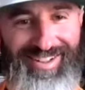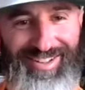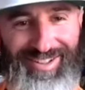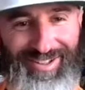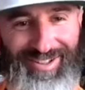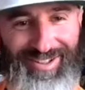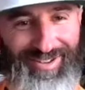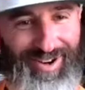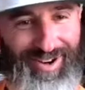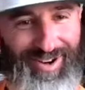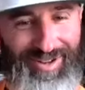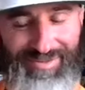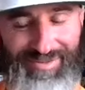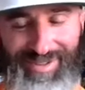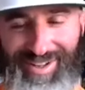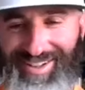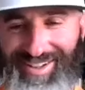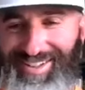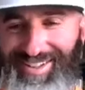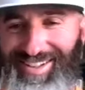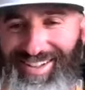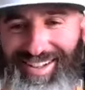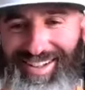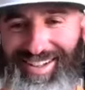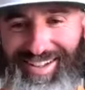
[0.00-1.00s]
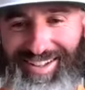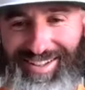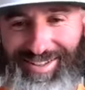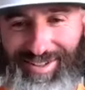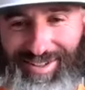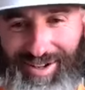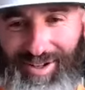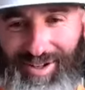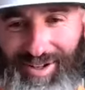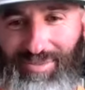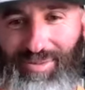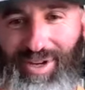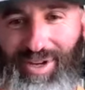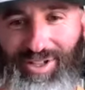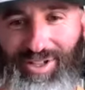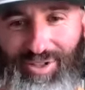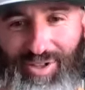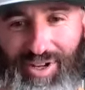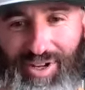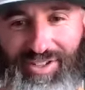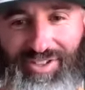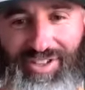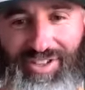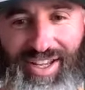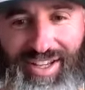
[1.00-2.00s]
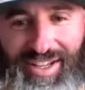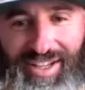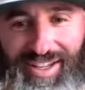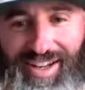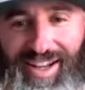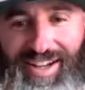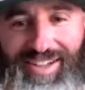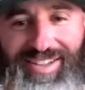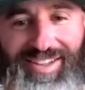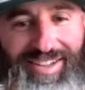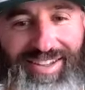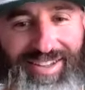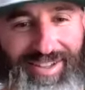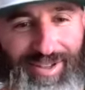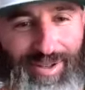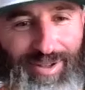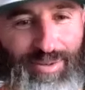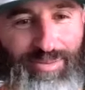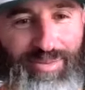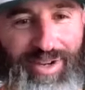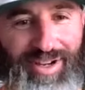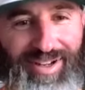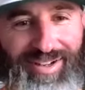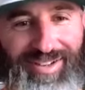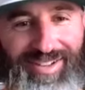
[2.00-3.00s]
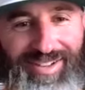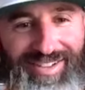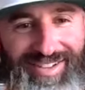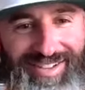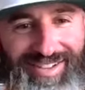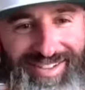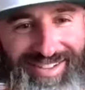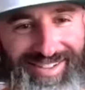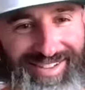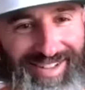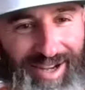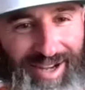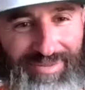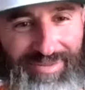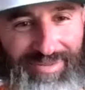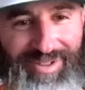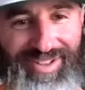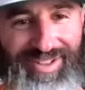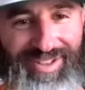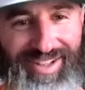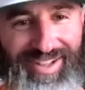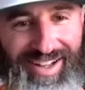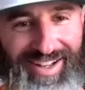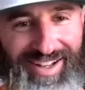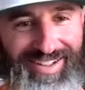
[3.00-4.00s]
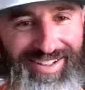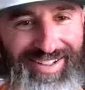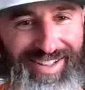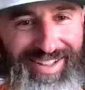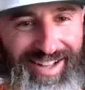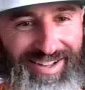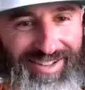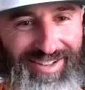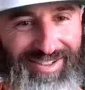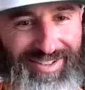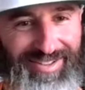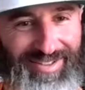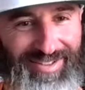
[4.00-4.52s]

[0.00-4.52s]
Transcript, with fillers: you are, man. So I'm gonna make sure I stay connected to you, man. Tap into that that